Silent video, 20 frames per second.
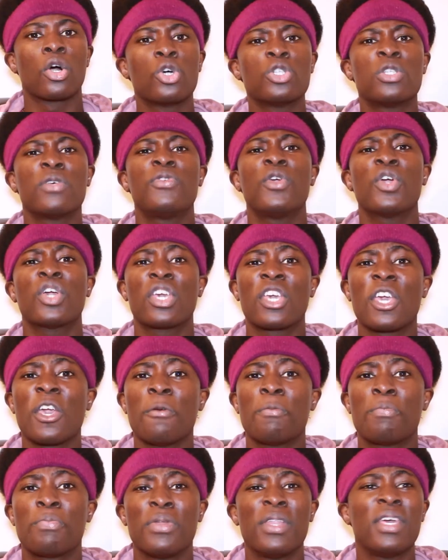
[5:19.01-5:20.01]
Because if you
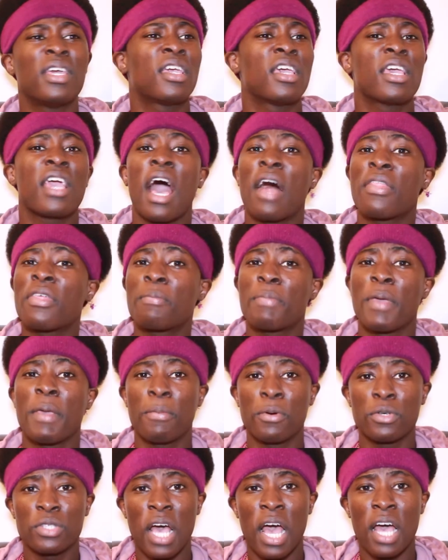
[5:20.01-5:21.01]
keep licking other
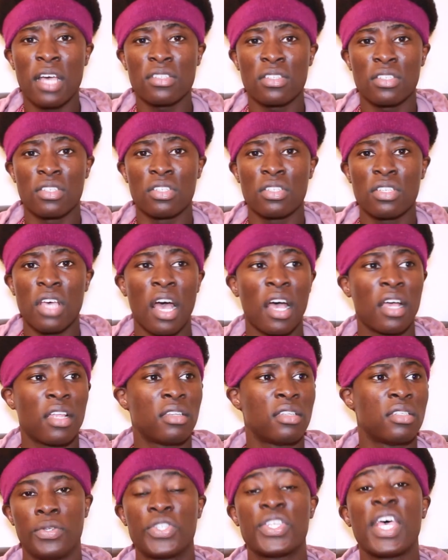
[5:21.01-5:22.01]
people's asses
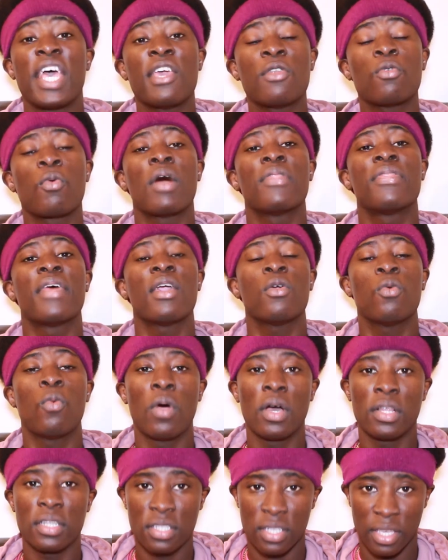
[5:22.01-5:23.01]
and saying what they
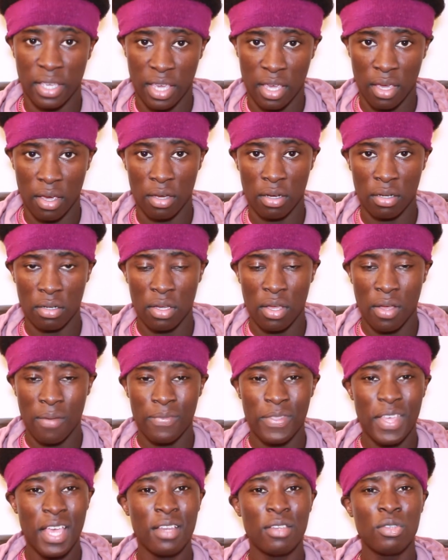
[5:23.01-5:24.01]
want to hear,
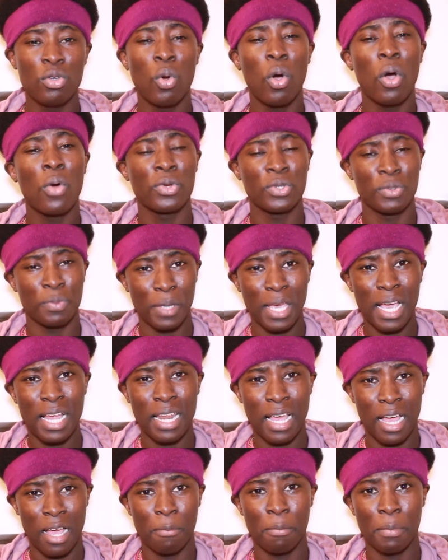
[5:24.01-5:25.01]
then you always be
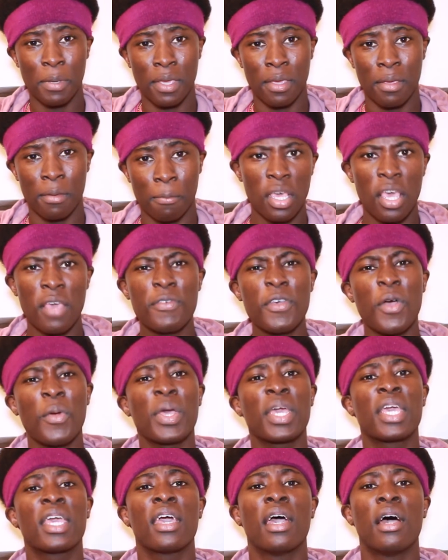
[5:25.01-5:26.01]
unhappy. If you're
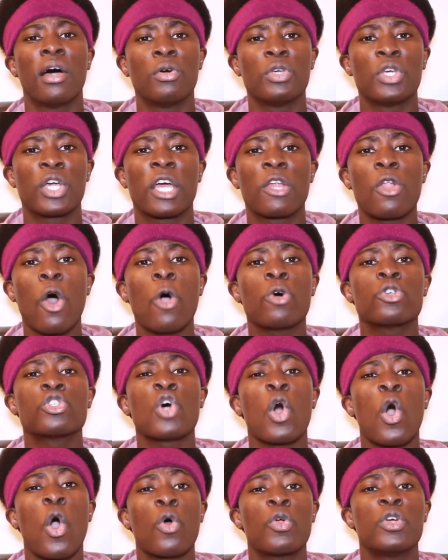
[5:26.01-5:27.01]
a girl, you can
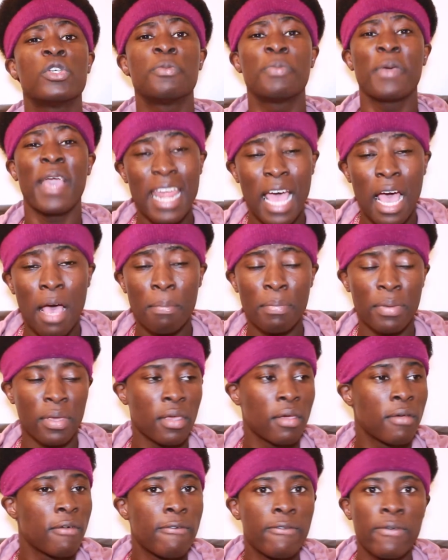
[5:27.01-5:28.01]
also always be
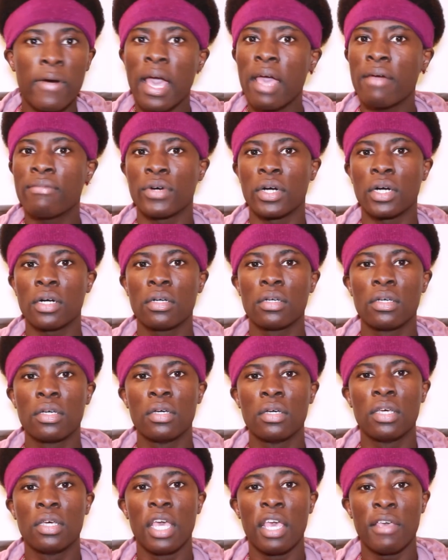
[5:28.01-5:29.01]
happy forever
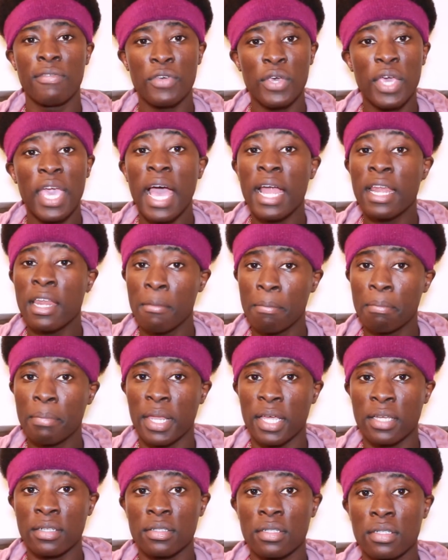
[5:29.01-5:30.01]
if you get an
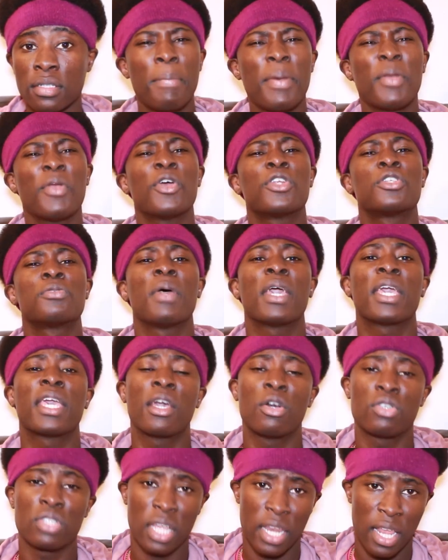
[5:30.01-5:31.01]
implant. Periods
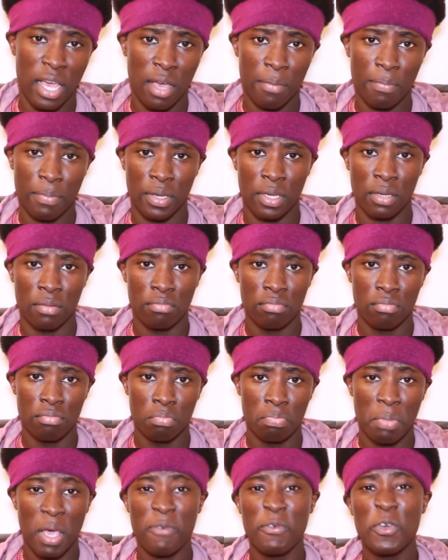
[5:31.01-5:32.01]
make girls unhappy,
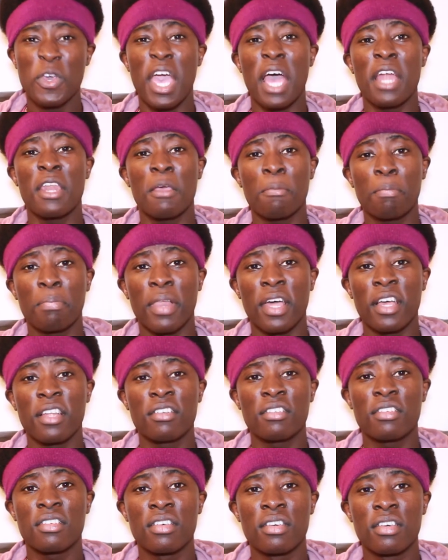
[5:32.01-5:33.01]
but if you get an
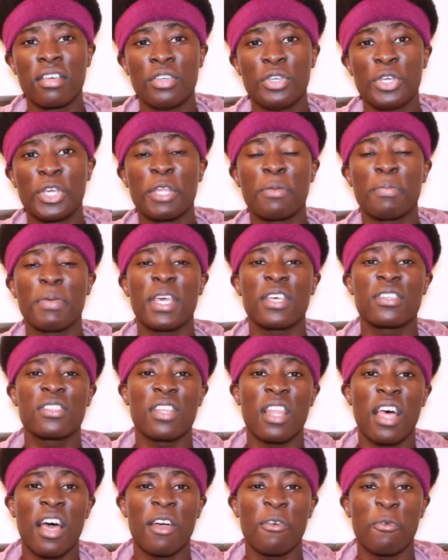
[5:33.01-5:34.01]
implant, you can be a
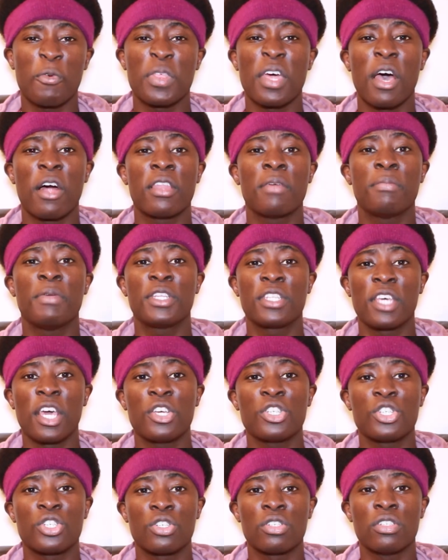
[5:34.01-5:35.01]
slag without
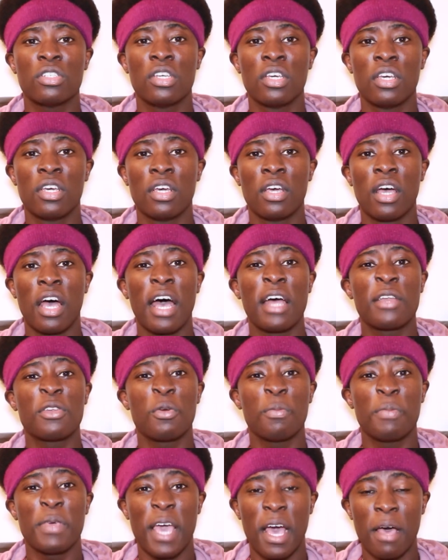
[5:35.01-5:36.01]
limitation and
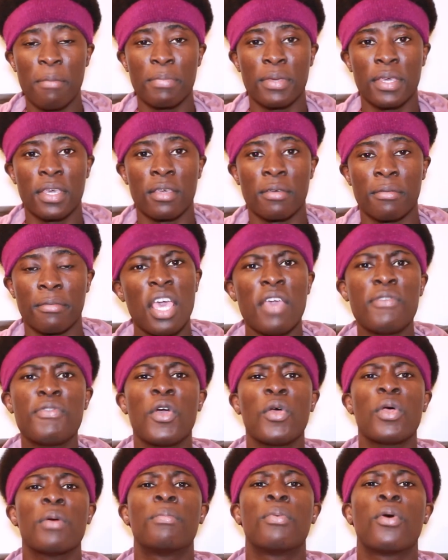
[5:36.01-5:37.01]
you'll be happy. If
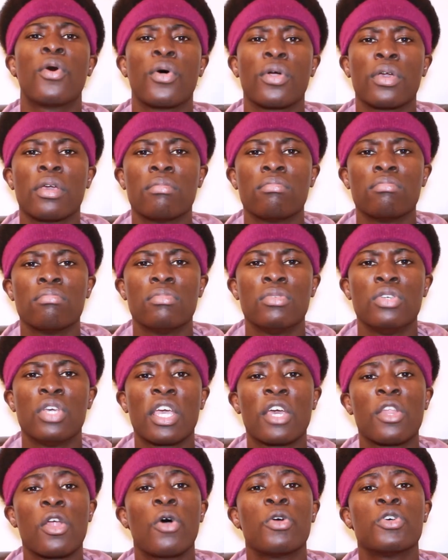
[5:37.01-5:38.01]
you're a boy, you
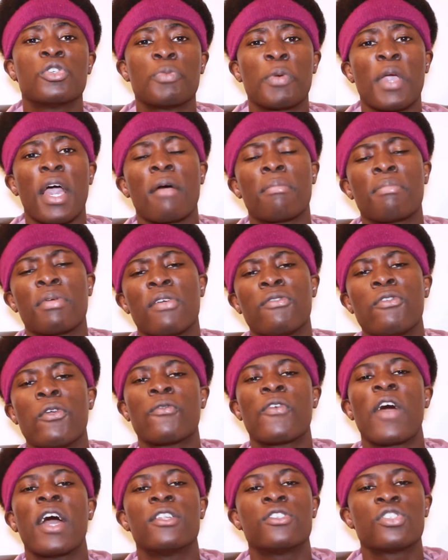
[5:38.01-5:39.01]
can always be happy if
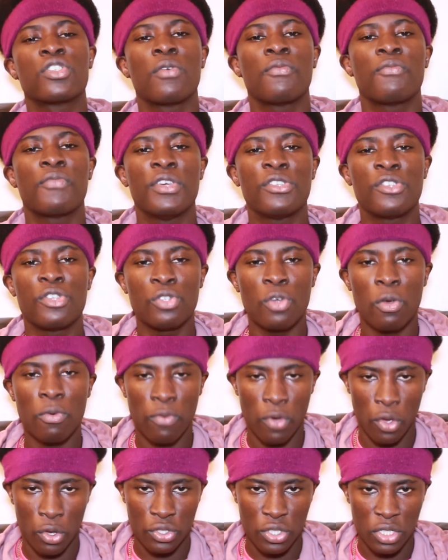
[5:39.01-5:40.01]
you find something to do
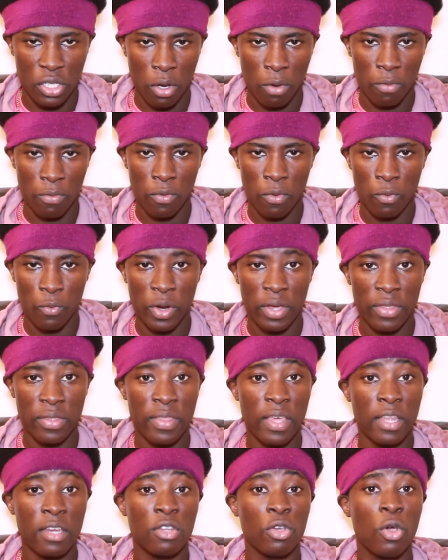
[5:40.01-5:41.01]
for yourself
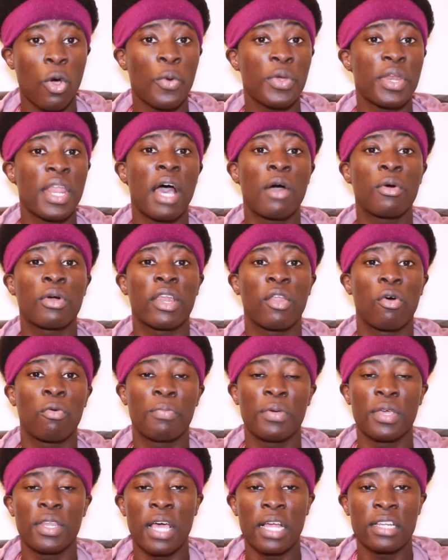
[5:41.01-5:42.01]
rather than going out
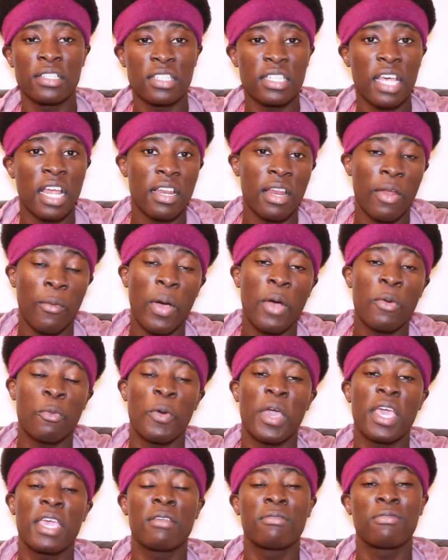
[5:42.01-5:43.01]
clubbing and standing around
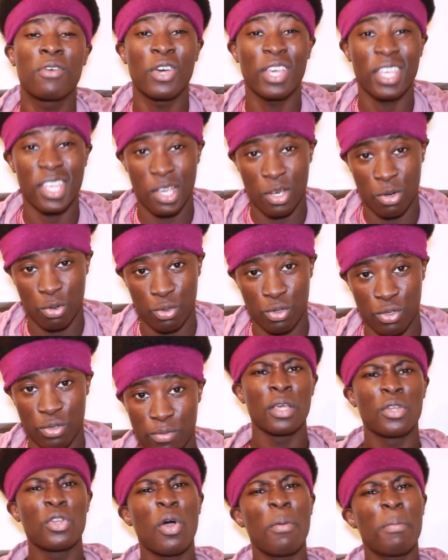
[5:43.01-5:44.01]
waiting for
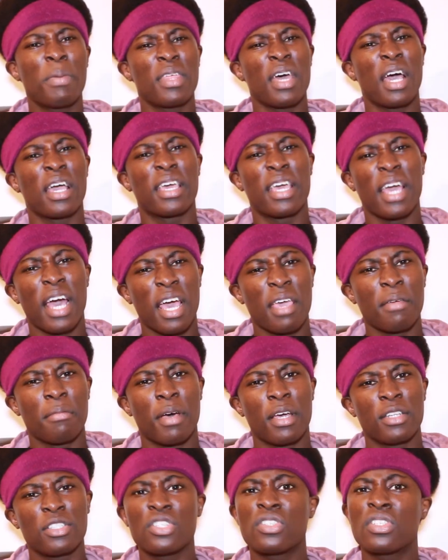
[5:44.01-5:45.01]
girls. Don't be that guy,
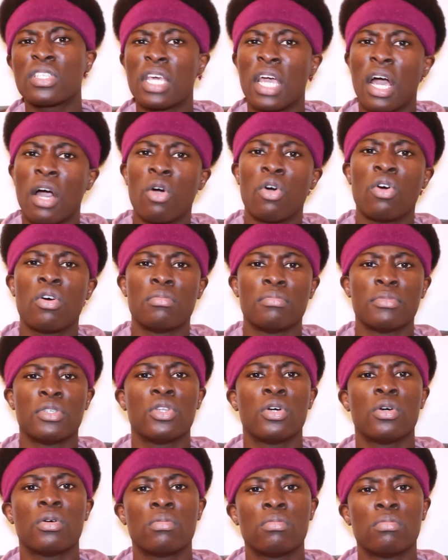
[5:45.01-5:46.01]
man. Just stay at home,
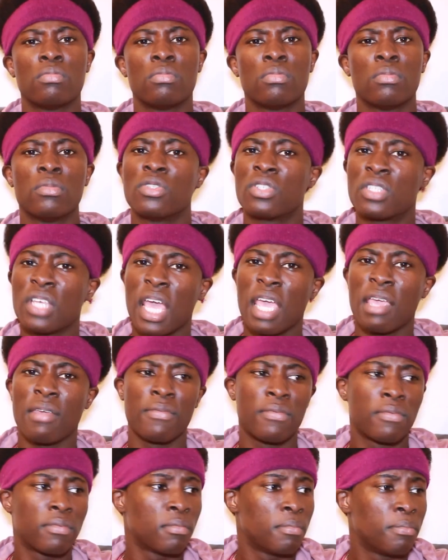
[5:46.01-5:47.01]
you know,
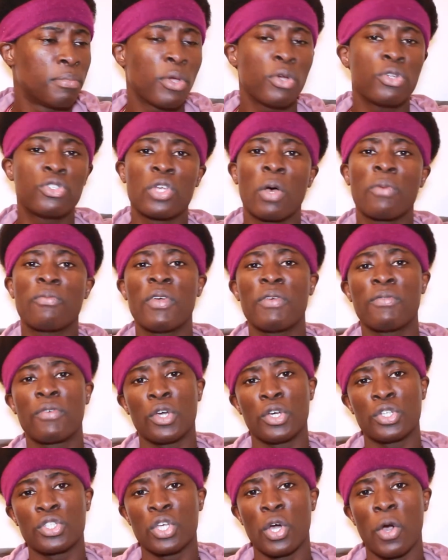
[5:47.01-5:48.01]
save, build something
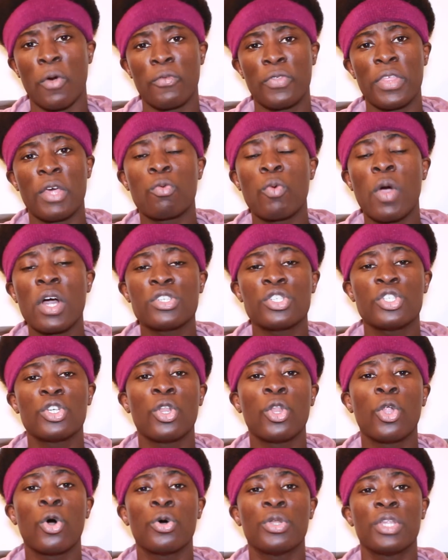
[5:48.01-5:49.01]
for yourself. Then once
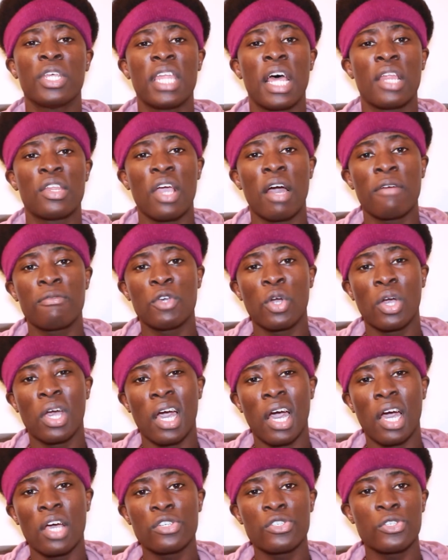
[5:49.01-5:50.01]
you're loaded and you have your
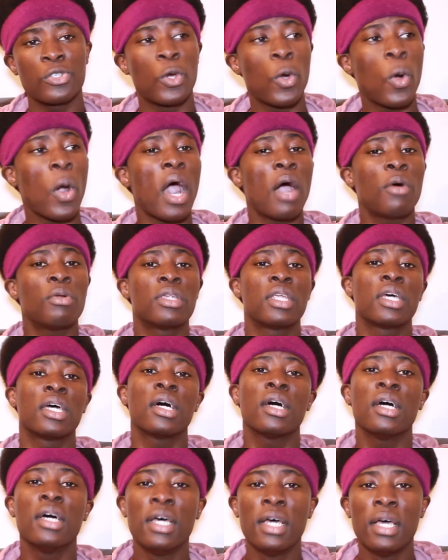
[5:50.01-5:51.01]
cash, go out
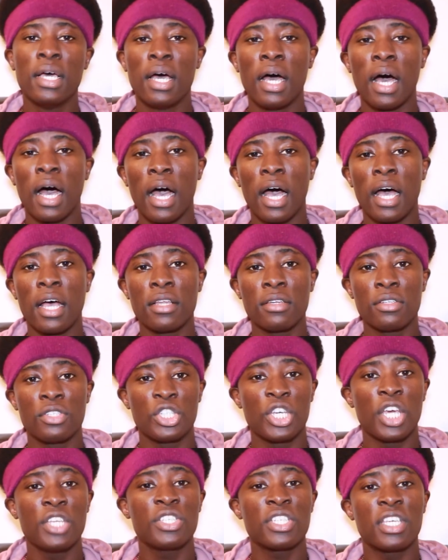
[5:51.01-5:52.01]
there and
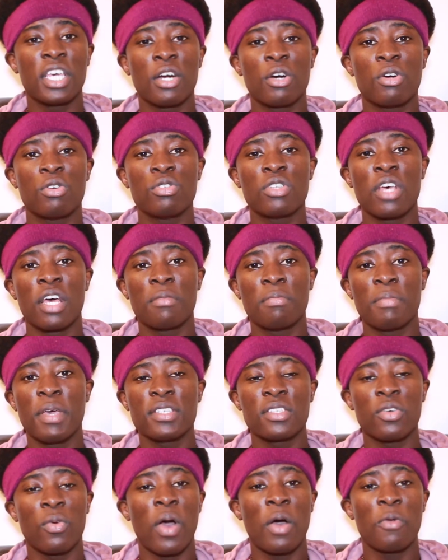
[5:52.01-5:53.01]
change girls and
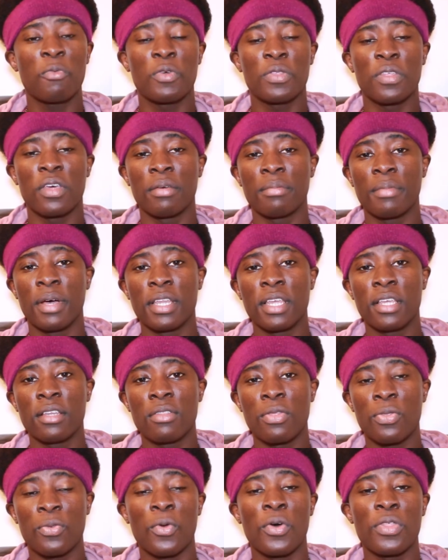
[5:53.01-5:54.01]
mess around with them and
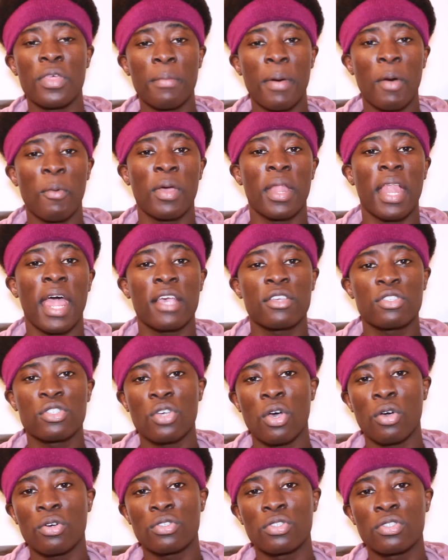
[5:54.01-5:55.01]
then throw them away like
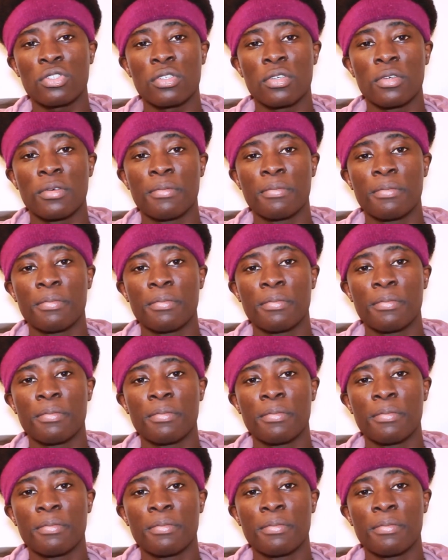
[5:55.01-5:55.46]
socks.